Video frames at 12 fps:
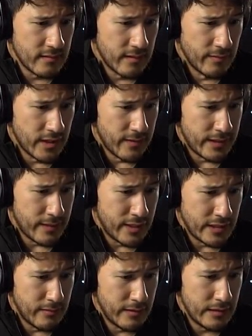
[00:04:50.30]
Come
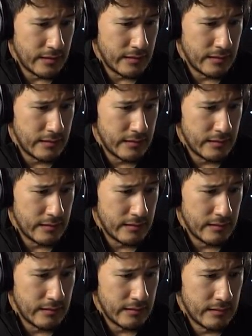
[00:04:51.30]
on.
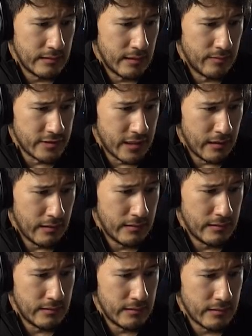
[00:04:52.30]
Almost there.
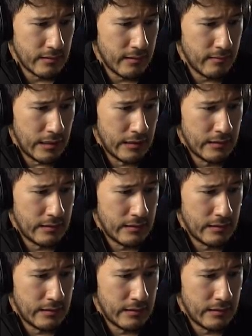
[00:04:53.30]
Come on.